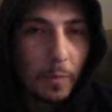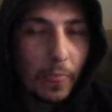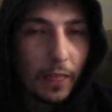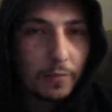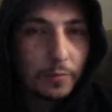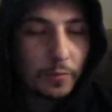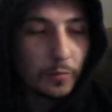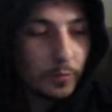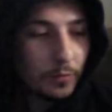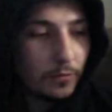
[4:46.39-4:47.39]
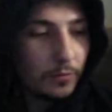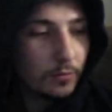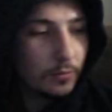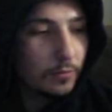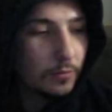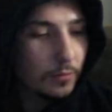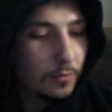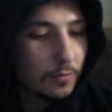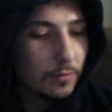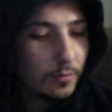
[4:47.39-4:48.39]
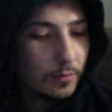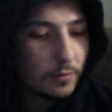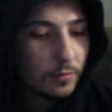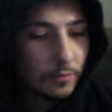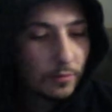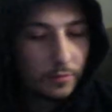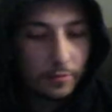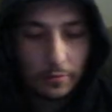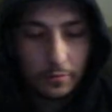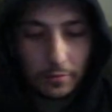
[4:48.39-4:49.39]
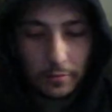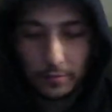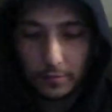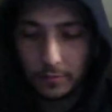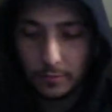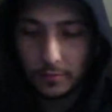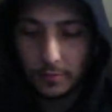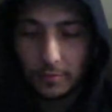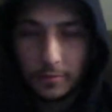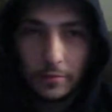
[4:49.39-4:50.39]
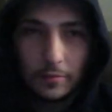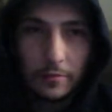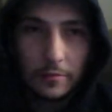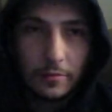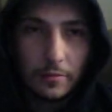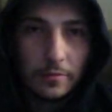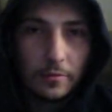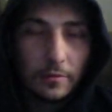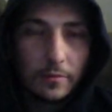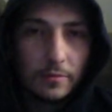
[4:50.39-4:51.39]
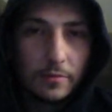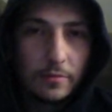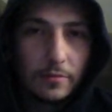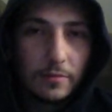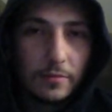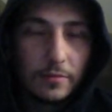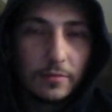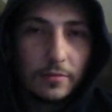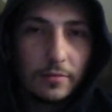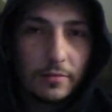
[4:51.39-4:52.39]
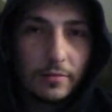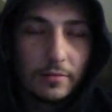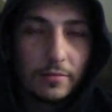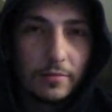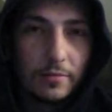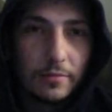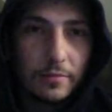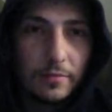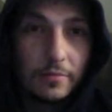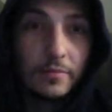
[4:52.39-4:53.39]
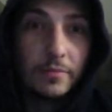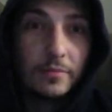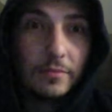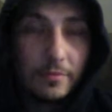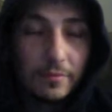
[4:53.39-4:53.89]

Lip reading: (not speaking)